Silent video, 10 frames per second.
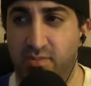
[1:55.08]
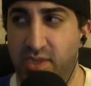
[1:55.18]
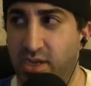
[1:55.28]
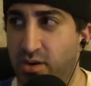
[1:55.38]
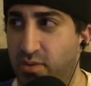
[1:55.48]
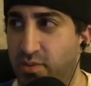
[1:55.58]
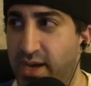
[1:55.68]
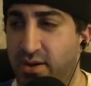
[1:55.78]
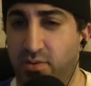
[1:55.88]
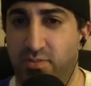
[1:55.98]
you know,
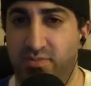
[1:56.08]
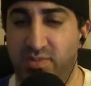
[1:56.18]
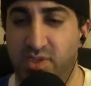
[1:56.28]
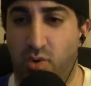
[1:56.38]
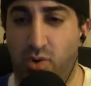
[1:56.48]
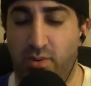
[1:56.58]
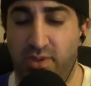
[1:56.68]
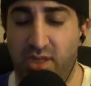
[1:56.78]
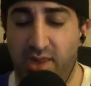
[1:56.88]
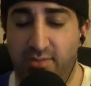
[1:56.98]
how
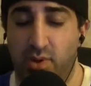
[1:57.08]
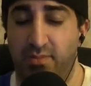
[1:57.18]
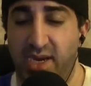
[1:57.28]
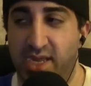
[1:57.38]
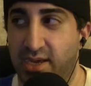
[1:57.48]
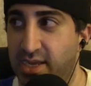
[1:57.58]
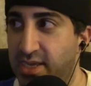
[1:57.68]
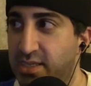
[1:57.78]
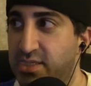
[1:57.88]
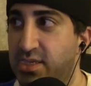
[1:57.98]
horrible the liberal media
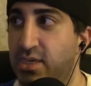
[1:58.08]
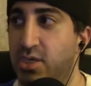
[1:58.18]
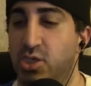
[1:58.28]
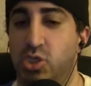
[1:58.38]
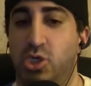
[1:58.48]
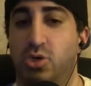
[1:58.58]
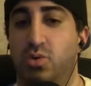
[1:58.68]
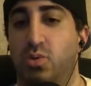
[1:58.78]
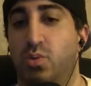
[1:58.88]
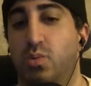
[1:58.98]
is
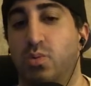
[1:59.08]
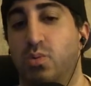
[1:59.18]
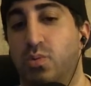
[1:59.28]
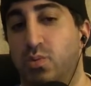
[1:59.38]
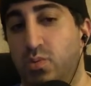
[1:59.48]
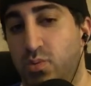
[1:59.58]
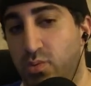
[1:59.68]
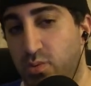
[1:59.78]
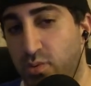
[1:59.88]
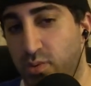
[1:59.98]
to
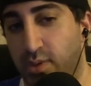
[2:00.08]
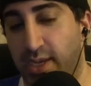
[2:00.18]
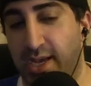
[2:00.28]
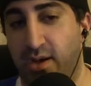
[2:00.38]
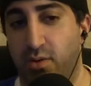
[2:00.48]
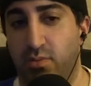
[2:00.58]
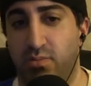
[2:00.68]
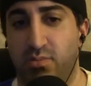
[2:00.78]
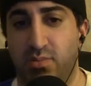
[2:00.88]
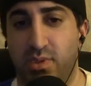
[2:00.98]
how
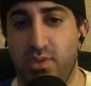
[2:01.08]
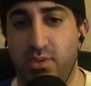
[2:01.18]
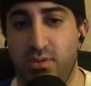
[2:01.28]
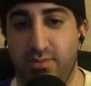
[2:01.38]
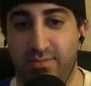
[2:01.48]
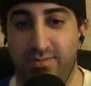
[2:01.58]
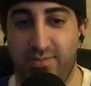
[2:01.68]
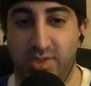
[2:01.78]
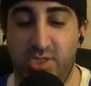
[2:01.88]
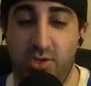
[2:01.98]

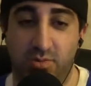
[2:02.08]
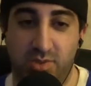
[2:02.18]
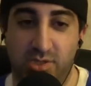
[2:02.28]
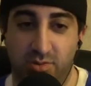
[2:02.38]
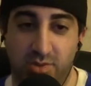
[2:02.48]
to so